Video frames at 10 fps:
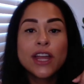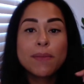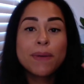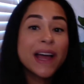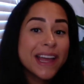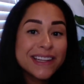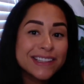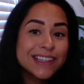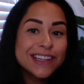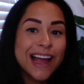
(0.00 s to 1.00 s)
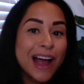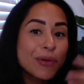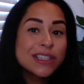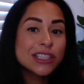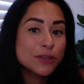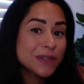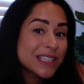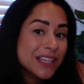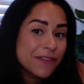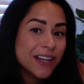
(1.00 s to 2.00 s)
But I wasn't
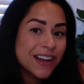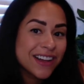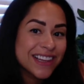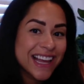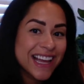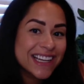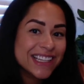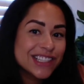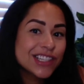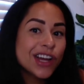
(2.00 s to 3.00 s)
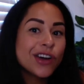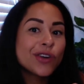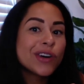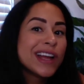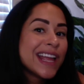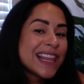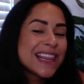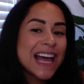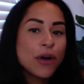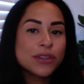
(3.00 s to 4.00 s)
specific on that, so
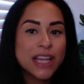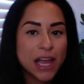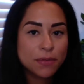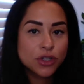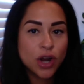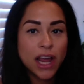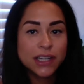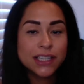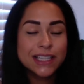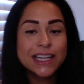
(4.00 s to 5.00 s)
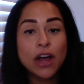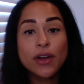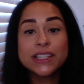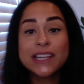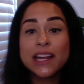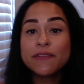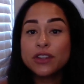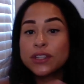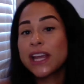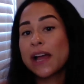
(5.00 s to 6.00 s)
that was abstract. Now, instead of
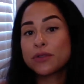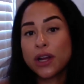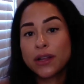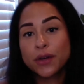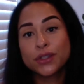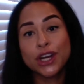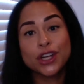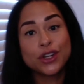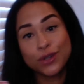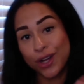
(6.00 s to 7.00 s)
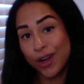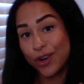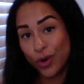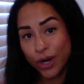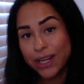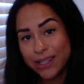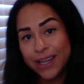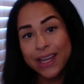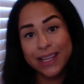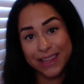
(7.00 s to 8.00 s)
using abstract language, I could use concrete
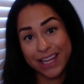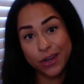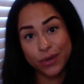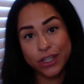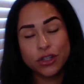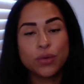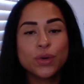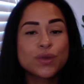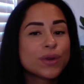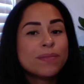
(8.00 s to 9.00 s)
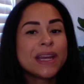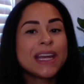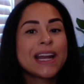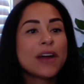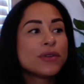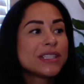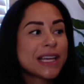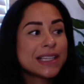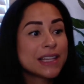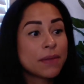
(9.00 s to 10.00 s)
language, which would mean I would
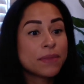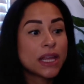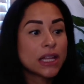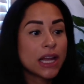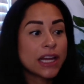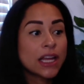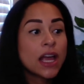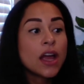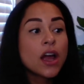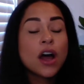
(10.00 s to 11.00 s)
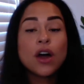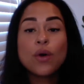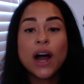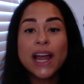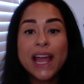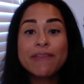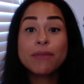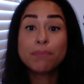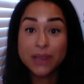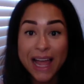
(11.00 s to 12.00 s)
say something like, Oh, I have
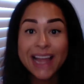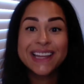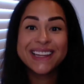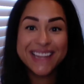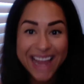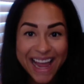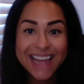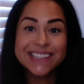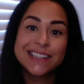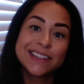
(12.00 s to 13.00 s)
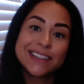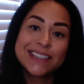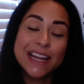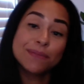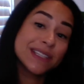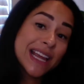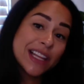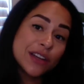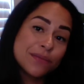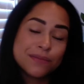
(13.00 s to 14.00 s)
a black cat named
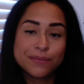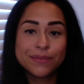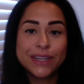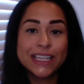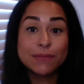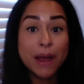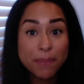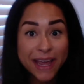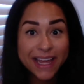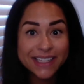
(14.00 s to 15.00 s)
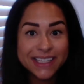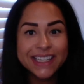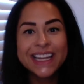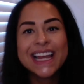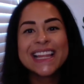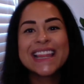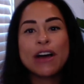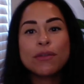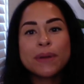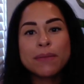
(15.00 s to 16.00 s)
Salem. He's my pet. That
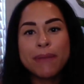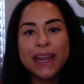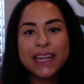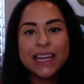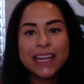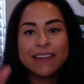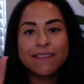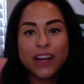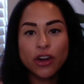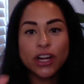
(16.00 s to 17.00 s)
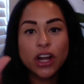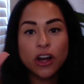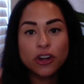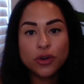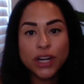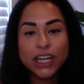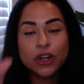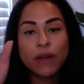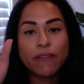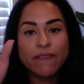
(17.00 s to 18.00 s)
would be making it very concrete.
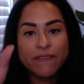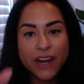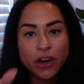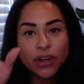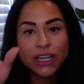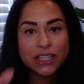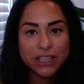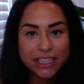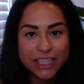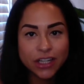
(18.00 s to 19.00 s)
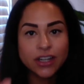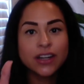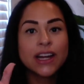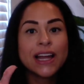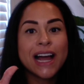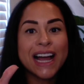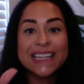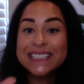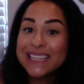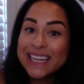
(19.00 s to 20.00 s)
You have a very clear
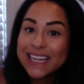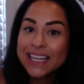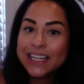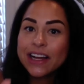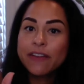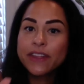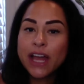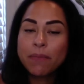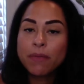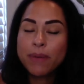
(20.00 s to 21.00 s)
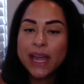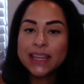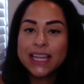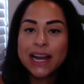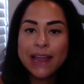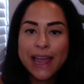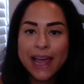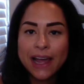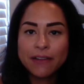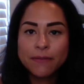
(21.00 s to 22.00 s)
idea of the type of pet that I
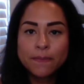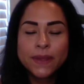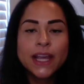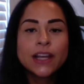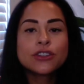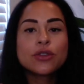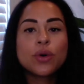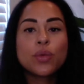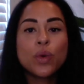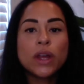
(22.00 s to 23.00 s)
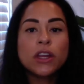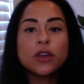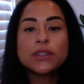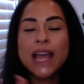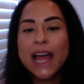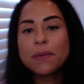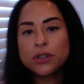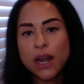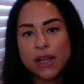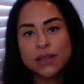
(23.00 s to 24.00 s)
have. So when we use
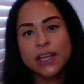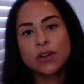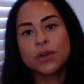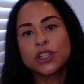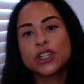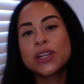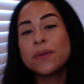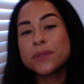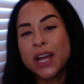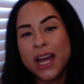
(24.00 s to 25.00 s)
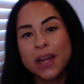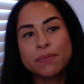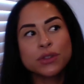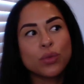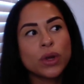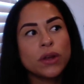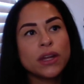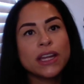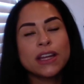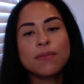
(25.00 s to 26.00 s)
abstract language, sometimes we
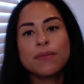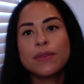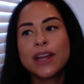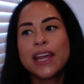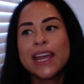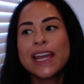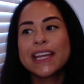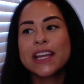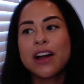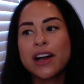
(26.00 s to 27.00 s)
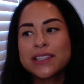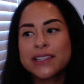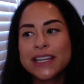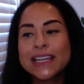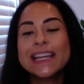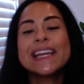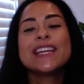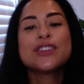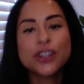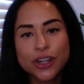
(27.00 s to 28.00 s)
it can it can cause it can
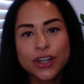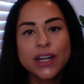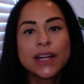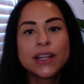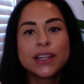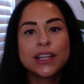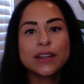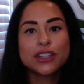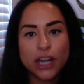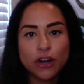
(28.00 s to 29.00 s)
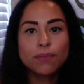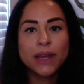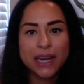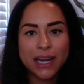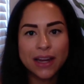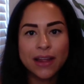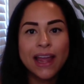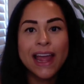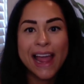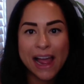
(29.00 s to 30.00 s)
hinder the shared meaning
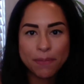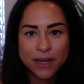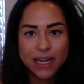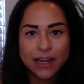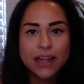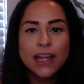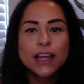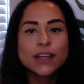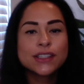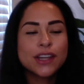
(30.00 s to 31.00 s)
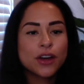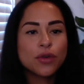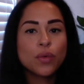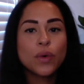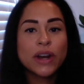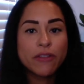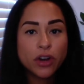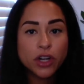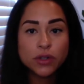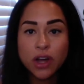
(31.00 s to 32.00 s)
happening. So
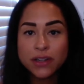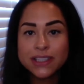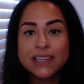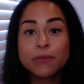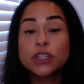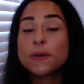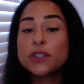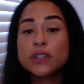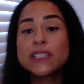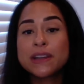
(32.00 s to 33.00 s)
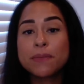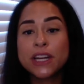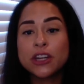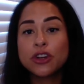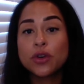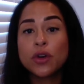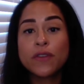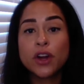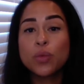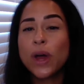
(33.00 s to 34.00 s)
whenever you talk to someone, especially somebody you don't know
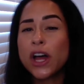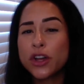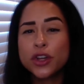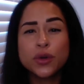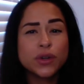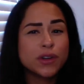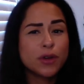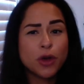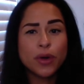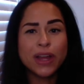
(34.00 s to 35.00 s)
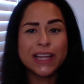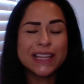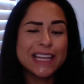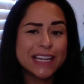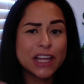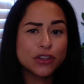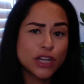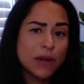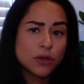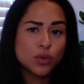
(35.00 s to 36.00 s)
very well, who you know, like I think in other
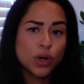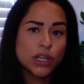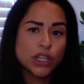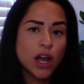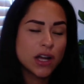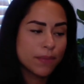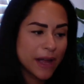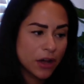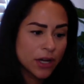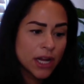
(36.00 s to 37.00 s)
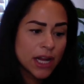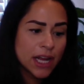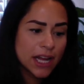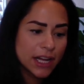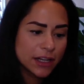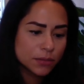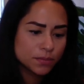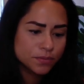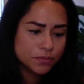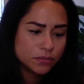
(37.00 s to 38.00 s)
chapters we're going to talk about um,